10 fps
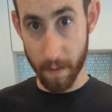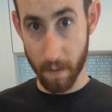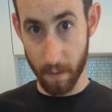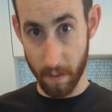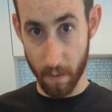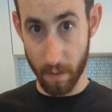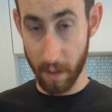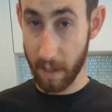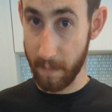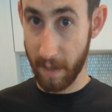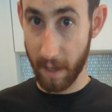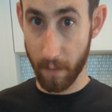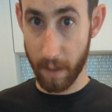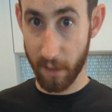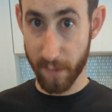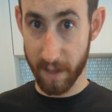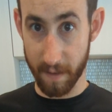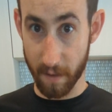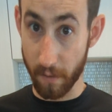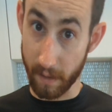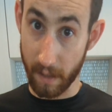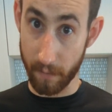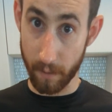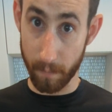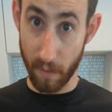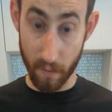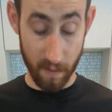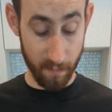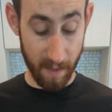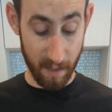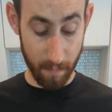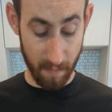So this is going to keep my airway open. This is going to cover most of my